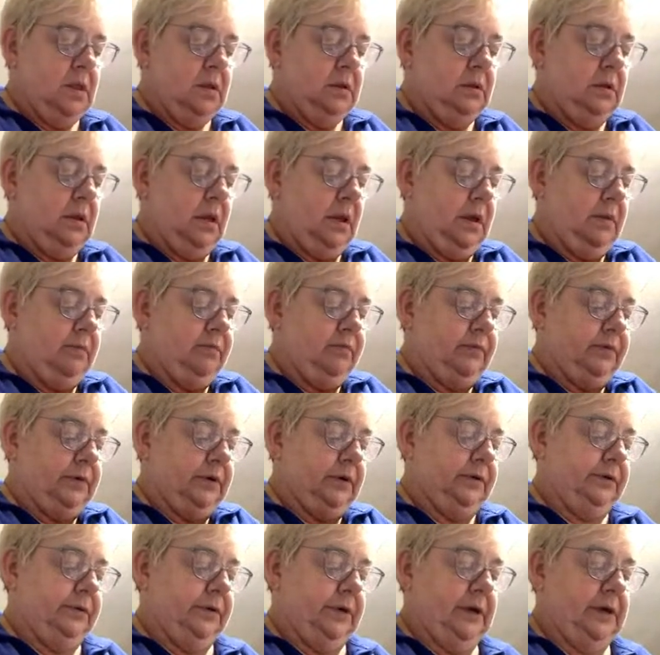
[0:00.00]

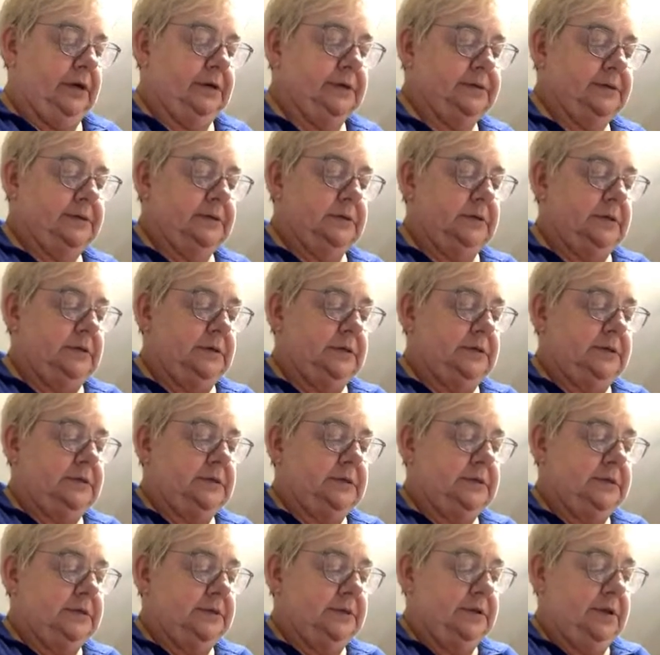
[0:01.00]
Library isn't
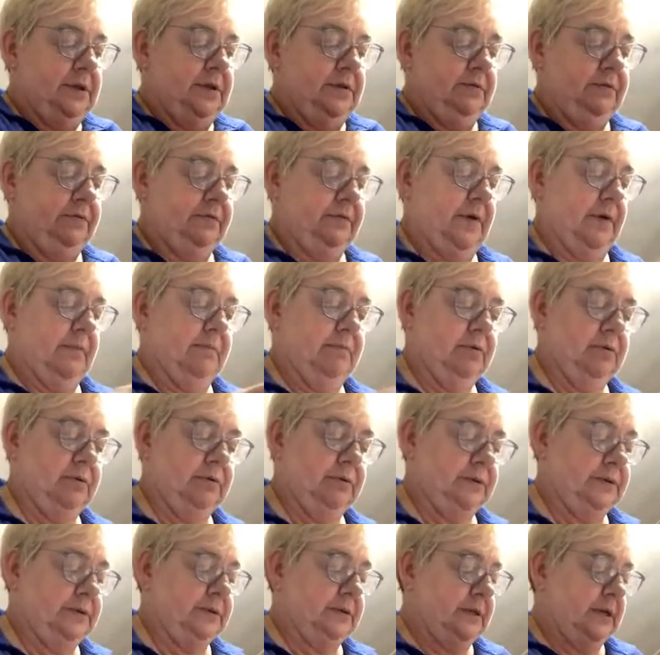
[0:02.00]
until November,
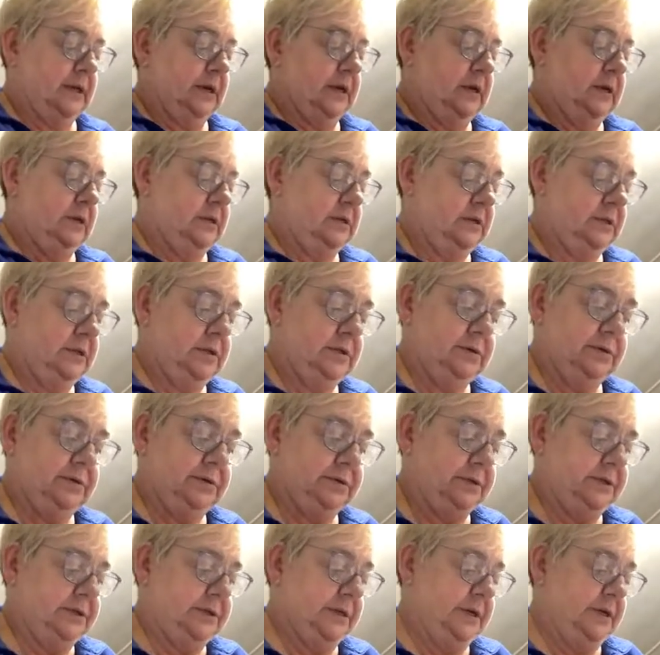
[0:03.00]
the second
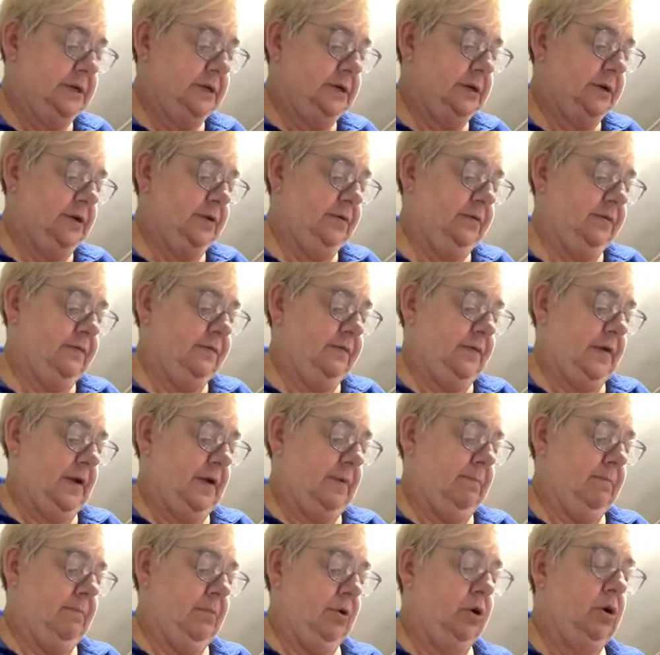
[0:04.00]
Thursday in
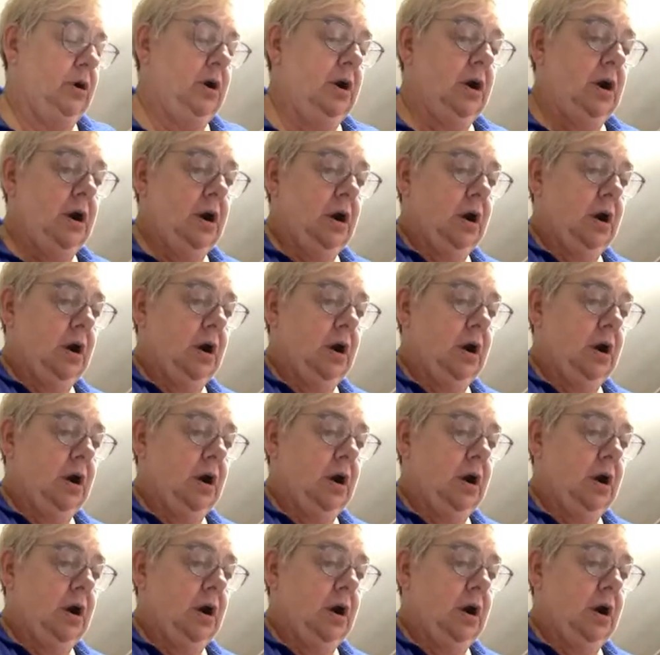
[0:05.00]
November.